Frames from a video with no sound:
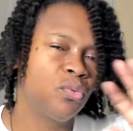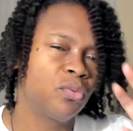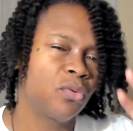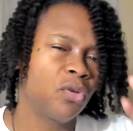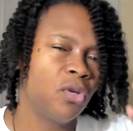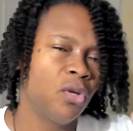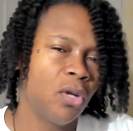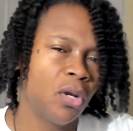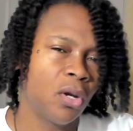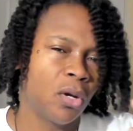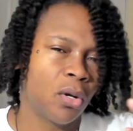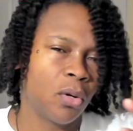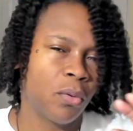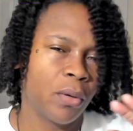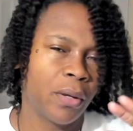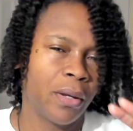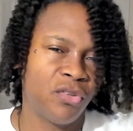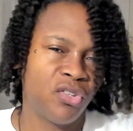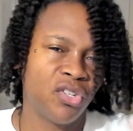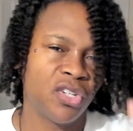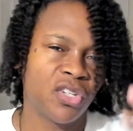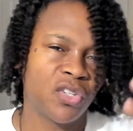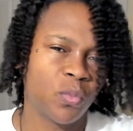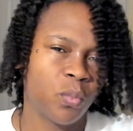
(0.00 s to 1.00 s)
you know
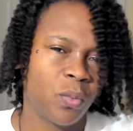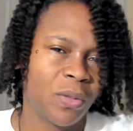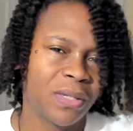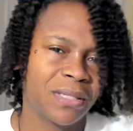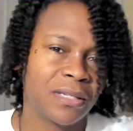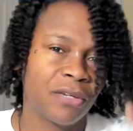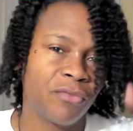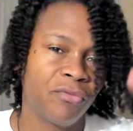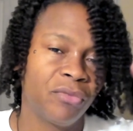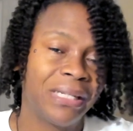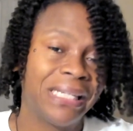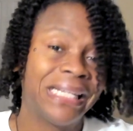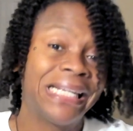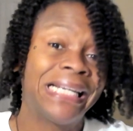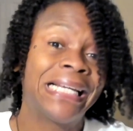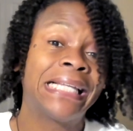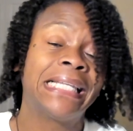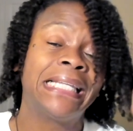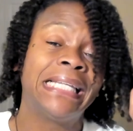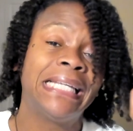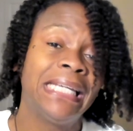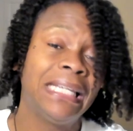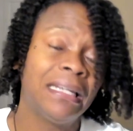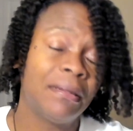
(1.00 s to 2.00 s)
it just wasn't really
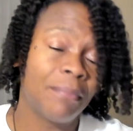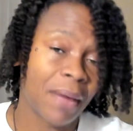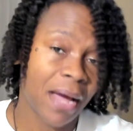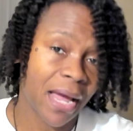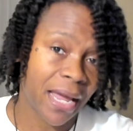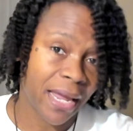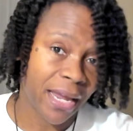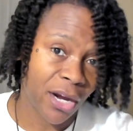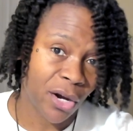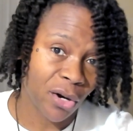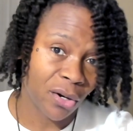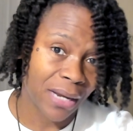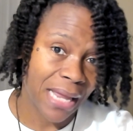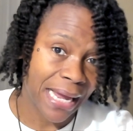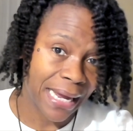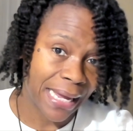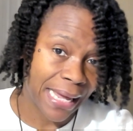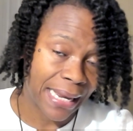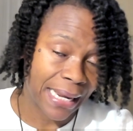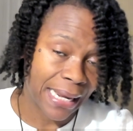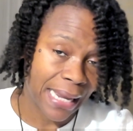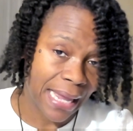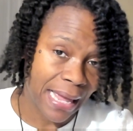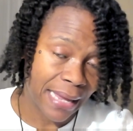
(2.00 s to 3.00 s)
cleaning my hair like
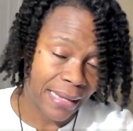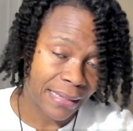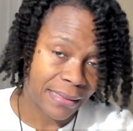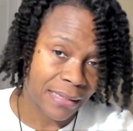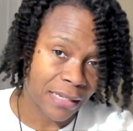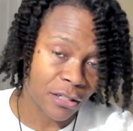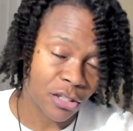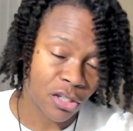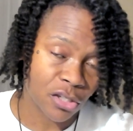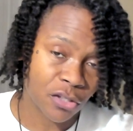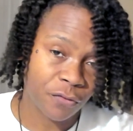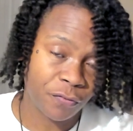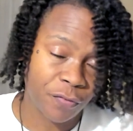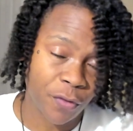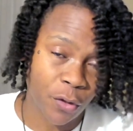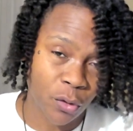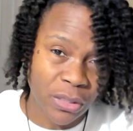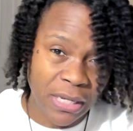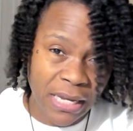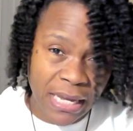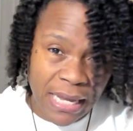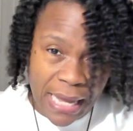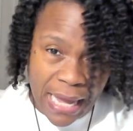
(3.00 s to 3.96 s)
I liked it just felt